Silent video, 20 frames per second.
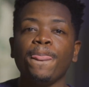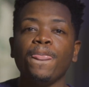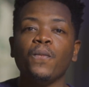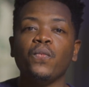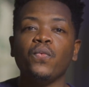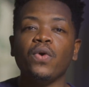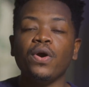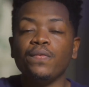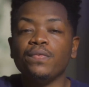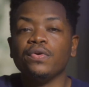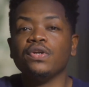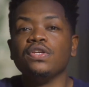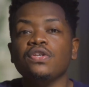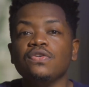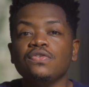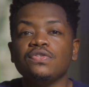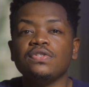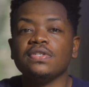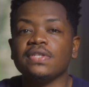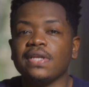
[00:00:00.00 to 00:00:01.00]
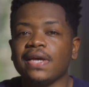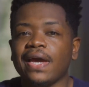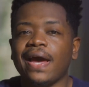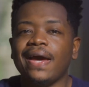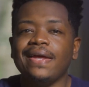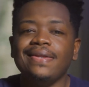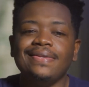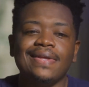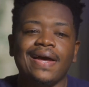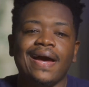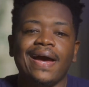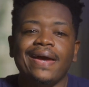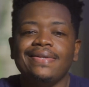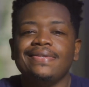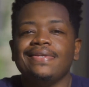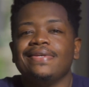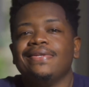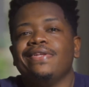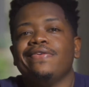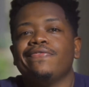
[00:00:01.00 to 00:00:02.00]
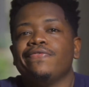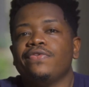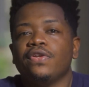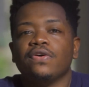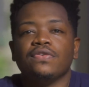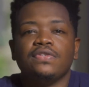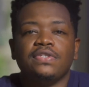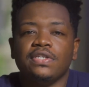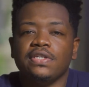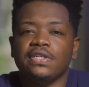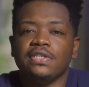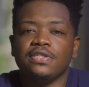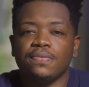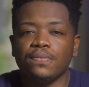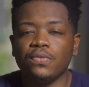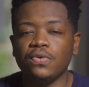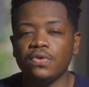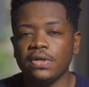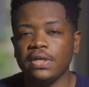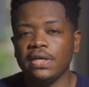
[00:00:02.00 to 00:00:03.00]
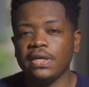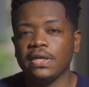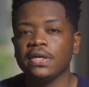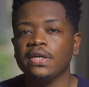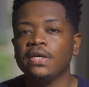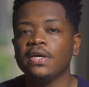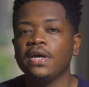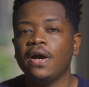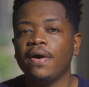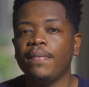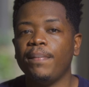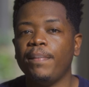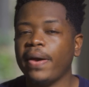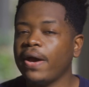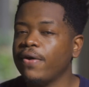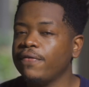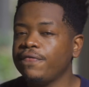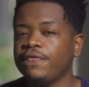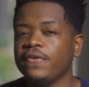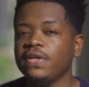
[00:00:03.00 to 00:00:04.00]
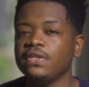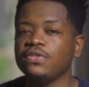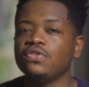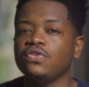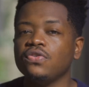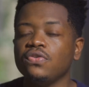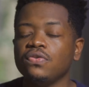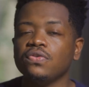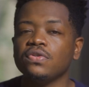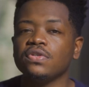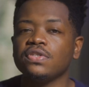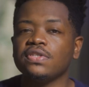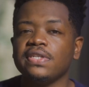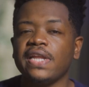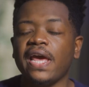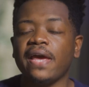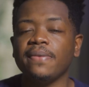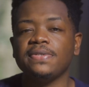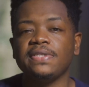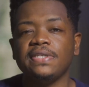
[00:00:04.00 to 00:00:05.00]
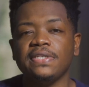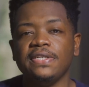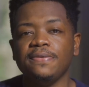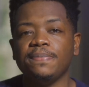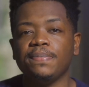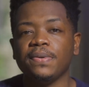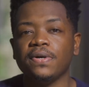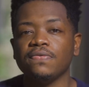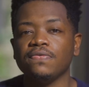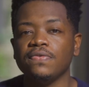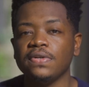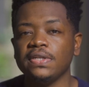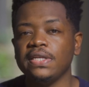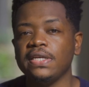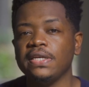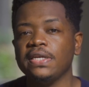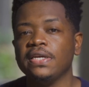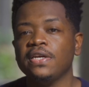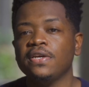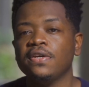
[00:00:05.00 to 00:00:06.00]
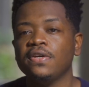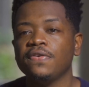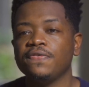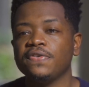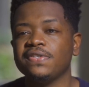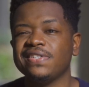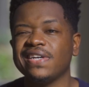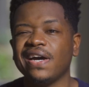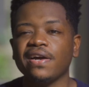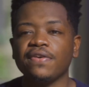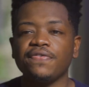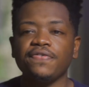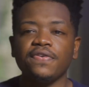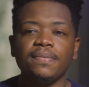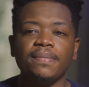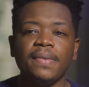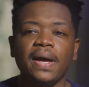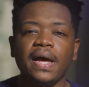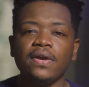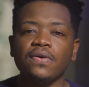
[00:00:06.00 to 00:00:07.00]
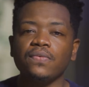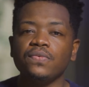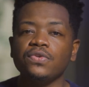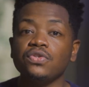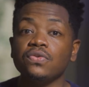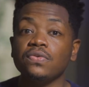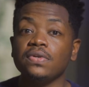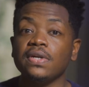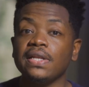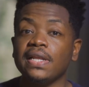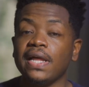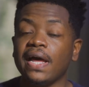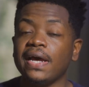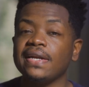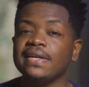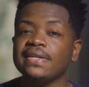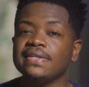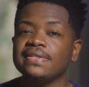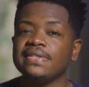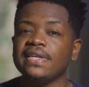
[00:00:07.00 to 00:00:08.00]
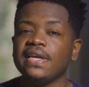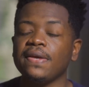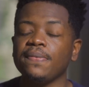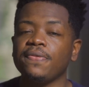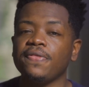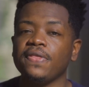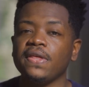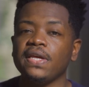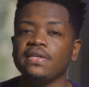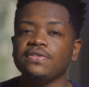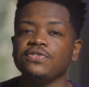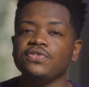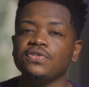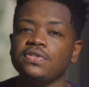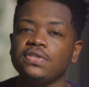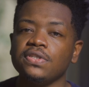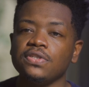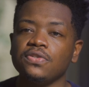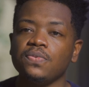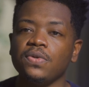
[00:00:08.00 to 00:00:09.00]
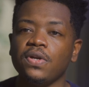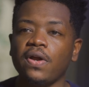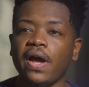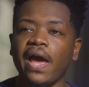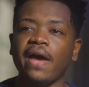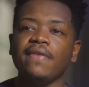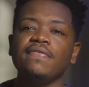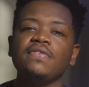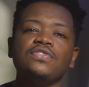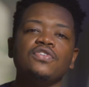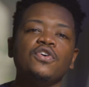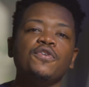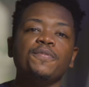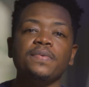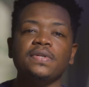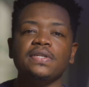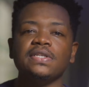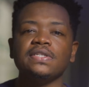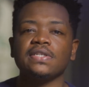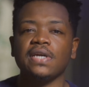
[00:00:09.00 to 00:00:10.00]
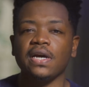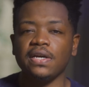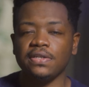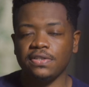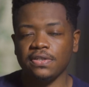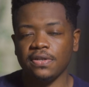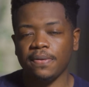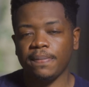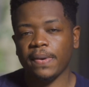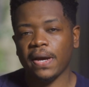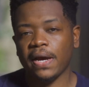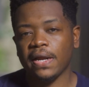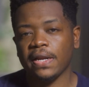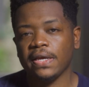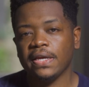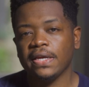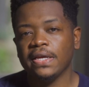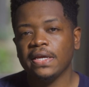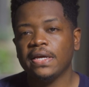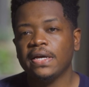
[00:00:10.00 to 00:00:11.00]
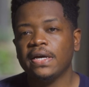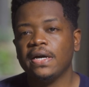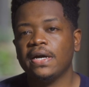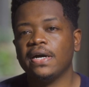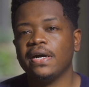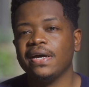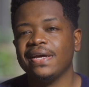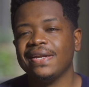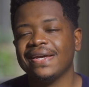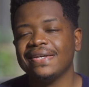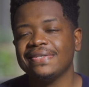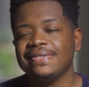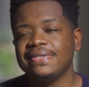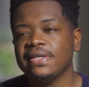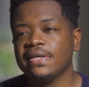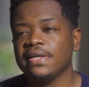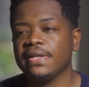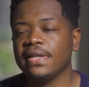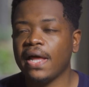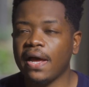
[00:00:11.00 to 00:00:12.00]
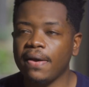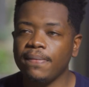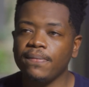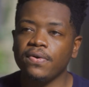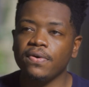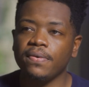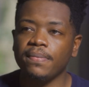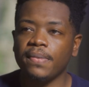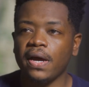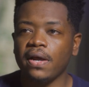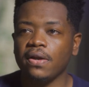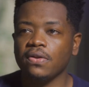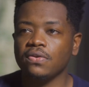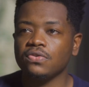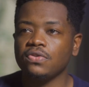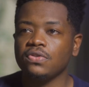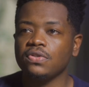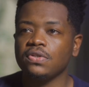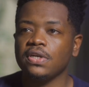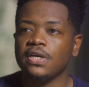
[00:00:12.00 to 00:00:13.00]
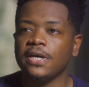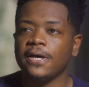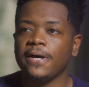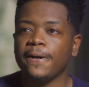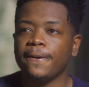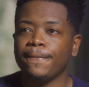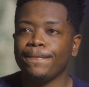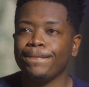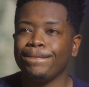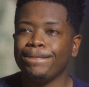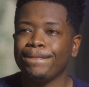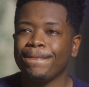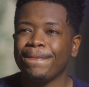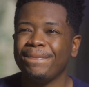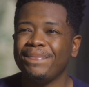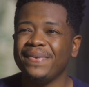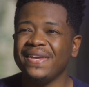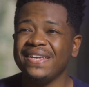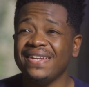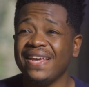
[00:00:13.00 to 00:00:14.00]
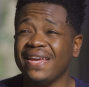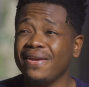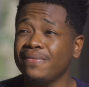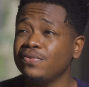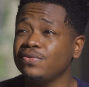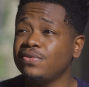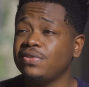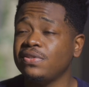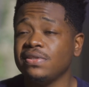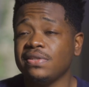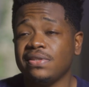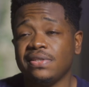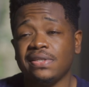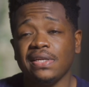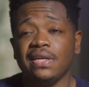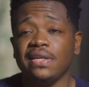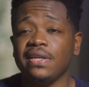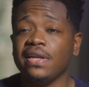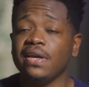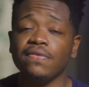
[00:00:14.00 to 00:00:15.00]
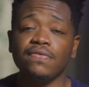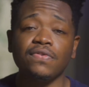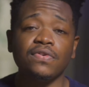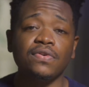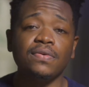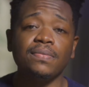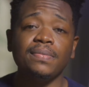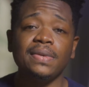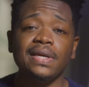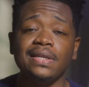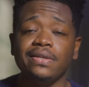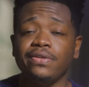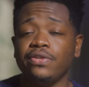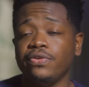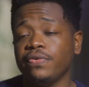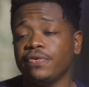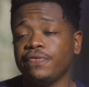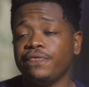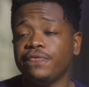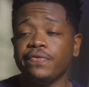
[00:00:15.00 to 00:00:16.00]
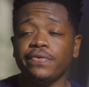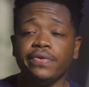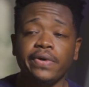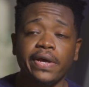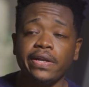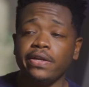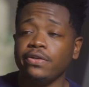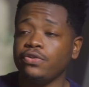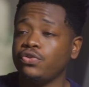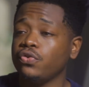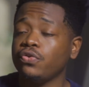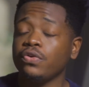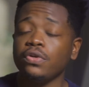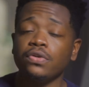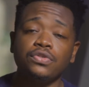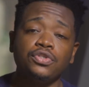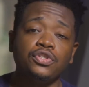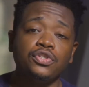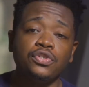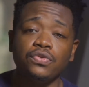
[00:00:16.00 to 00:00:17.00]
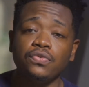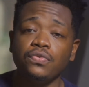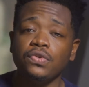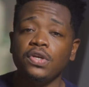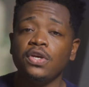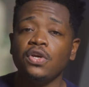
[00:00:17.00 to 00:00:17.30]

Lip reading: what we're using. Like I didn't even know till this morning about Facetune or Snapseed, but really photographer and model, we're doing a lot of the same things. just we don't have this open discussion about it. And I see a lot more models being able to sit in their room and do a full editorial shoot